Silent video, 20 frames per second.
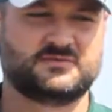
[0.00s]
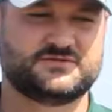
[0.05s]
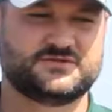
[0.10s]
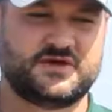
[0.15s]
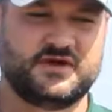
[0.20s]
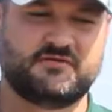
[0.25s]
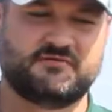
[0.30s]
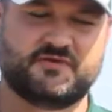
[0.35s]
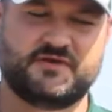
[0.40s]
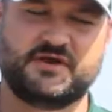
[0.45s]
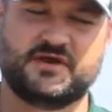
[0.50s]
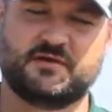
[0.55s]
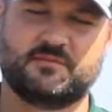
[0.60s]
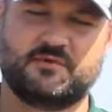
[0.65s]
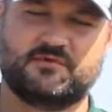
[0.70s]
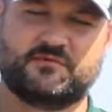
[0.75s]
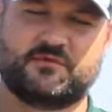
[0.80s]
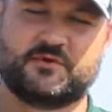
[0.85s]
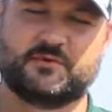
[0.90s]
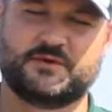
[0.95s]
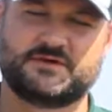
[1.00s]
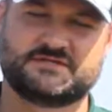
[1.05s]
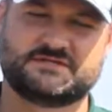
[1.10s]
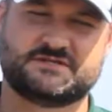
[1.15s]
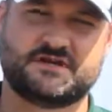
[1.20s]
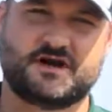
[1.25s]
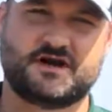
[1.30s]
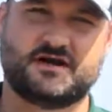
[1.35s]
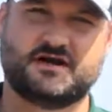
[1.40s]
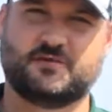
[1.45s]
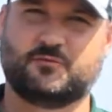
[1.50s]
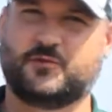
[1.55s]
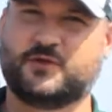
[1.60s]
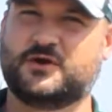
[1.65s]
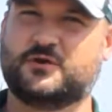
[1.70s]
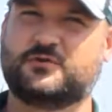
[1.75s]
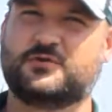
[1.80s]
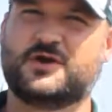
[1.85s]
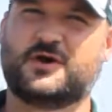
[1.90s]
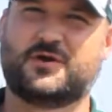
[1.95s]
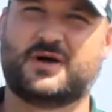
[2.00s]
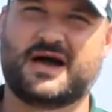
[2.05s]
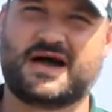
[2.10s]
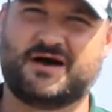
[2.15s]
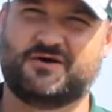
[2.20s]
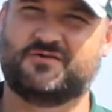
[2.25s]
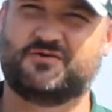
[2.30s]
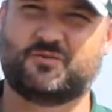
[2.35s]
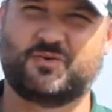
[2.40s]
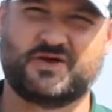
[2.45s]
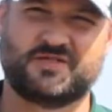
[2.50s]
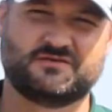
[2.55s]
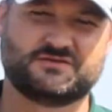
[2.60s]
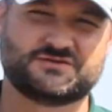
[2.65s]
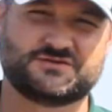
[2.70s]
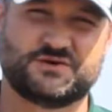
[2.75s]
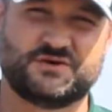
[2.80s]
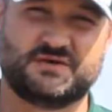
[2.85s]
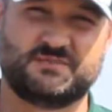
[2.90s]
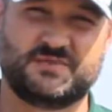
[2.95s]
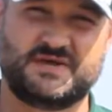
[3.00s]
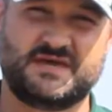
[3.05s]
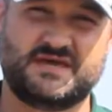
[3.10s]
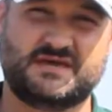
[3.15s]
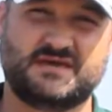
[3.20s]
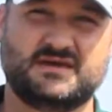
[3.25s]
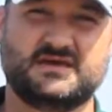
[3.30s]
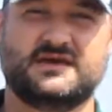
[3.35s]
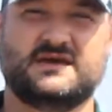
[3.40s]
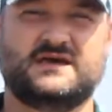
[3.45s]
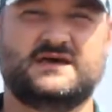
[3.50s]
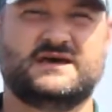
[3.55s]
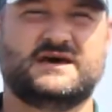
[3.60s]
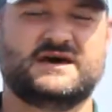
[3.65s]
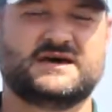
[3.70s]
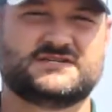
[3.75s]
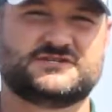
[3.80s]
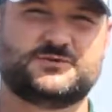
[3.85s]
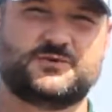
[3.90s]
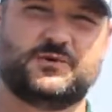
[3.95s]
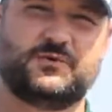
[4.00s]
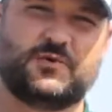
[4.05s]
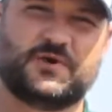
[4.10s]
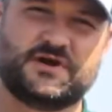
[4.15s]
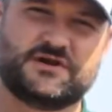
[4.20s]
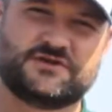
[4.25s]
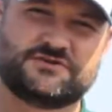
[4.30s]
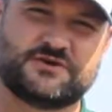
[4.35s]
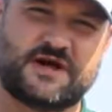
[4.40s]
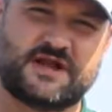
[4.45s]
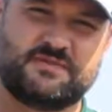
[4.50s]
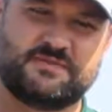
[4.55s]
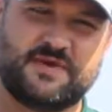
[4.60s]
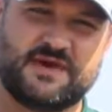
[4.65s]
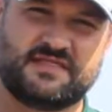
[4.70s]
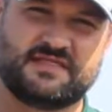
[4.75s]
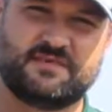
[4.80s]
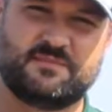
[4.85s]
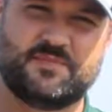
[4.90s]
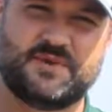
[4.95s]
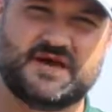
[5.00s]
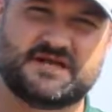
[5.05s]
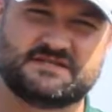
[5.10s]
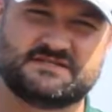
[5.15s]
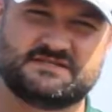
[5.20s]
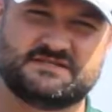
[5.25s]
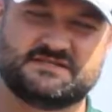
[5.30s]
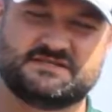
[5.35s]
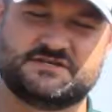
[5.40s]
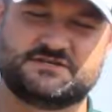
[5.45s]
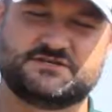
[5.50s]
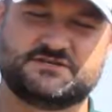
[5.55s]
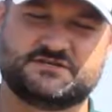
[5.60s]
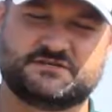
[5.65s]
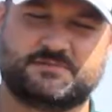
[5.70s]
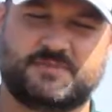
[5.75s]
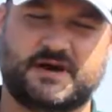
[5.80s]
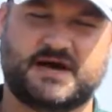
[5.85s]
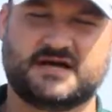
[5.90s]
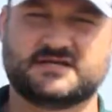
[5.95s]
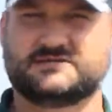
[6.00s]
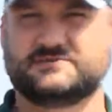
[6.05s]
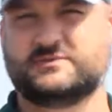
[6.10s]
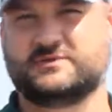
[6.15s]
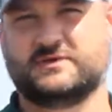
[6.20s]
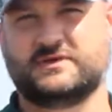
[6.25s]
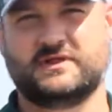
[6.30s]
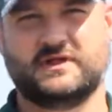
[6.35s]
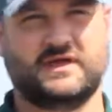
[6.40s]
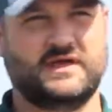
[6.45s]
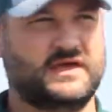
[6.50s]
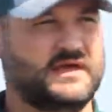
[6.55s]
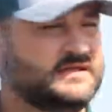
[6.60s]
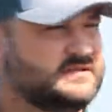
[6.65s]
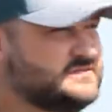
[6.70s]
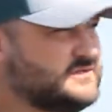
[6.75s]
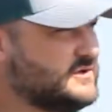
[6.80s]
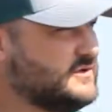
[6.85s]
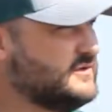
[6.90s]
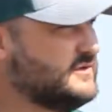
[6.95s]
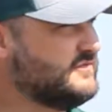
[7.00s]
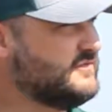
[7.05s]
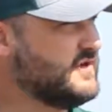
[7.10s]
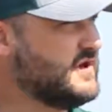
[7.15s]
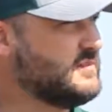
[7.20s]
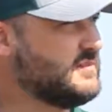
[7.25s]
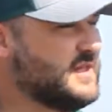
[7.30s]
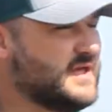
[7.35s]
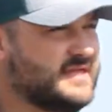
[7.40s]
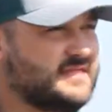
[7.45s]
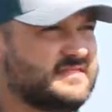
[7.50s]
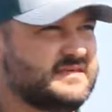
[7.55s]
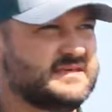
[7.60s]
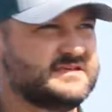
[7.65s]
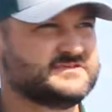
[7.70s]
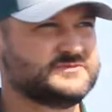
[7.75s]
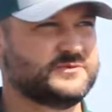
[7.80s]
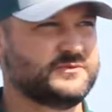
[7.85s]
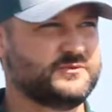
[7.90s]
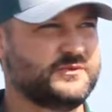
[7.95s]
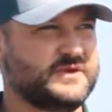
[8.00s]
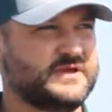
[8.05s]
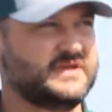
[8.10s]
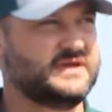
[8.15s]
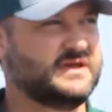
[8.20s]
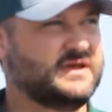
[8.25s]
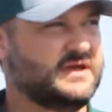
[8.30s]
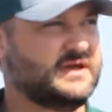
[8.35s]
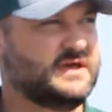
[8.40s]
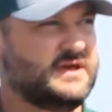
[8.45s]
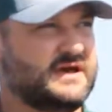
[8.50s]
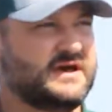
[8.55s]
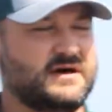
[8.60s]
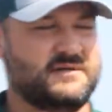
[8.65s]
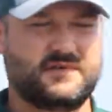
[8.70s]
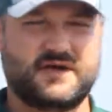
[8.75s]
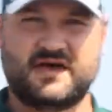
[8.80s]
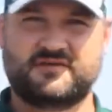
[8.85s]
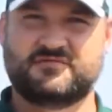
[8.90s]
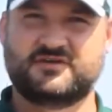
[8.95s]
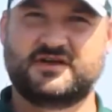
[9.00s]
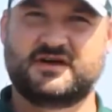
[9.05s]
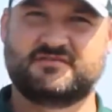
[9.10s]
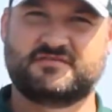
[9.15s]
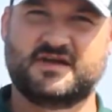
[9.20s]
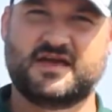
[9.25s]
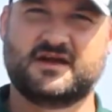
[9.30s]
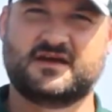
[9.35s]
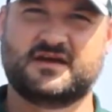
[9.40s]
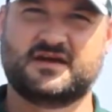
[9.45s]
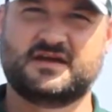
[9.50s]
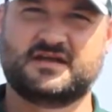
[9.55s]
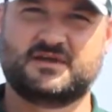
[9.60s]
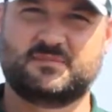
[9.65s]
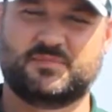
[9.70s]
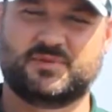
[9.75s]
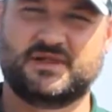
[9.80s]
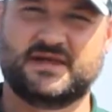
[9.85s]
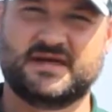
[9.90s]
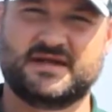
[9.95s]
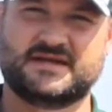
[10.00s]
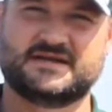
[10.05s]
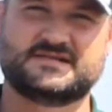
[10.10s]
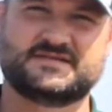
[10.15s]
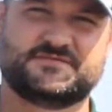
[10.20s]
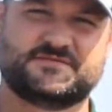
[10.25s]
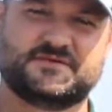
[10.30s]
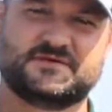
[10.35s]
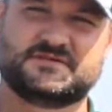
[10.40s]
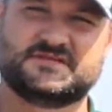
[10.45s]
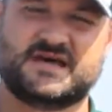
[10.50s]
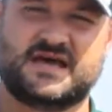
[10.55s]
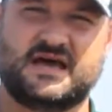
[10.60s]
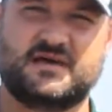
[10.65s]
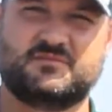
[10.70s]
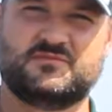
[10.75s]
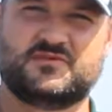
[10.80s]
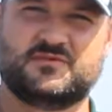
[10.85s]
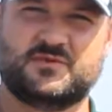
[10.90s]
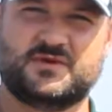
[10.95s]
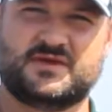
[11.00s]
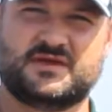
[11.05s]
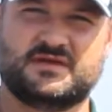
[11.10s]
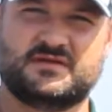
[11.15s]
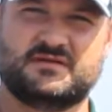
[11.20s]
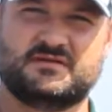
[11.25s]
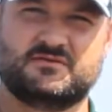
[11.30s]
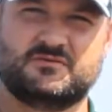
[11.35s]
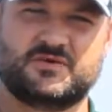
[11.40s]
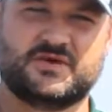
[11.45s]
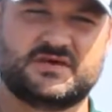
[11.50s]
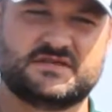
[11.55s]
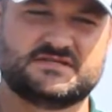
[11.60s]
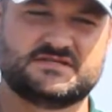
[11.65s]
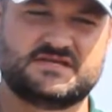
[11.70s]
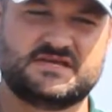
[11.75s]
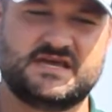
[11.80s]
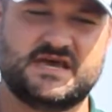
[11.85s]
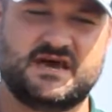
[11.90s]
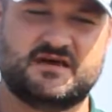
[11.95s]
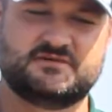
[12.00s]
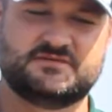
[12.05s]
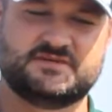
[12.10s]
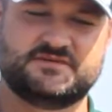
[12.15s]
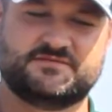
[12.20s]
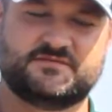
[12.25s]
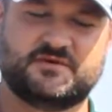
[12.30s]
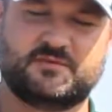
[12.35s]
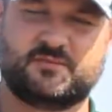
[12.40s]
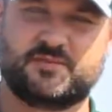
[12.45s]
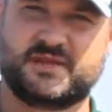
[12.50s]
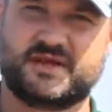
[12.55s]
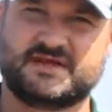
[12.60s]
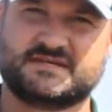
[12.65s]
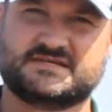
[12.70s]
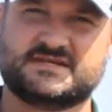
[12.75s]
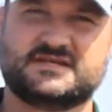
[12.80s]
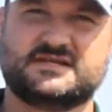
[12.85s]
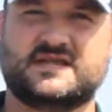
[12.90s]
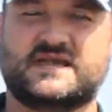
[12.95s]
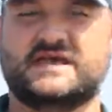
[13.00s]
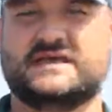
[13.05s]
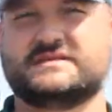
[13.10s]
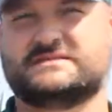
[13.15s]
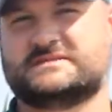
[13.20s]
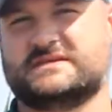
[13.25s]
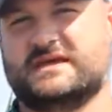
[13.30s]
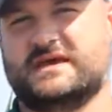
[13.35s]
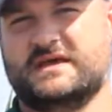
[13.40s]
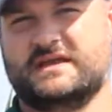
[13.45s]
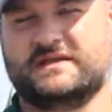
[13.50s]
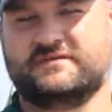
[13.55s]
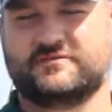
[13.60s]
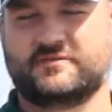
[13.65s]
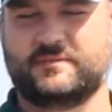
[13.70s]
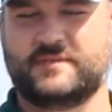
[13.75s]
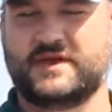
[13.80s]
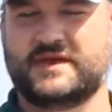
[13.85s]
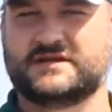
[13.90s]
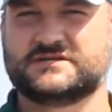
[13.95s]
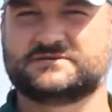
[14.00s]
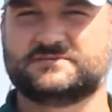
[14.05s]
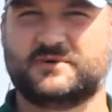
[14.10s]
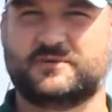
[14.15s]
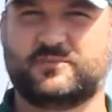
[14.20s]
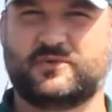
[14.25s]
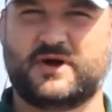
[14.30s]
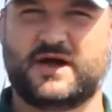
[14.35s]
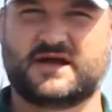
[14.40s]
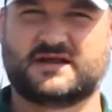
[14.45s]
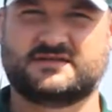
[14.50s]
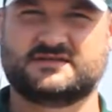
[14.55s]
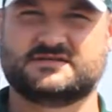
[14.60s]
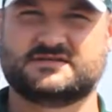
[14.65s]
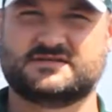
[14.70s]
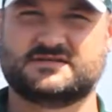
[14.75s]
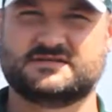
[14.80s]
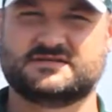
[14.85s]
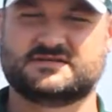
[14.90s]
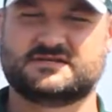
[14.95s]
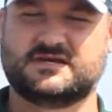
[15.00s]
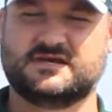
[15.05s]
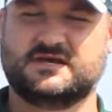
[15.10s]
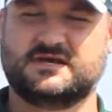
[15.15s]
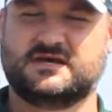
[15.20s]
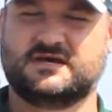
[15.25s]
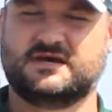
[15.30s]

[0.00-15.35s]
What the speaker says: So every year before we start, we don't know how the weather's going to be, so we want to try to make the best decisions possible. And so a farm like this, where we have enough area to plant at different times, we can see how different planting dates, different management practices